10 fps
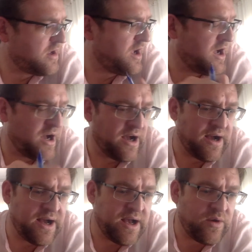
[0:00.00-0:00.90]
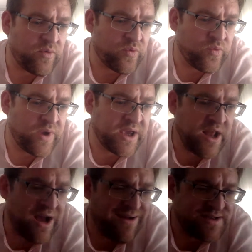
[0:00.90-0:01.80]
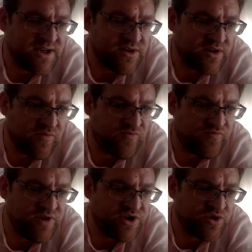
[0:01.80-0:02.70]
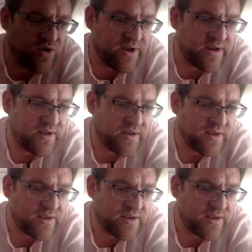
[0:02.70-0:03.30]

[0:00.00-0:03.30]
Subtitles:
We're going to ask you to rejoin.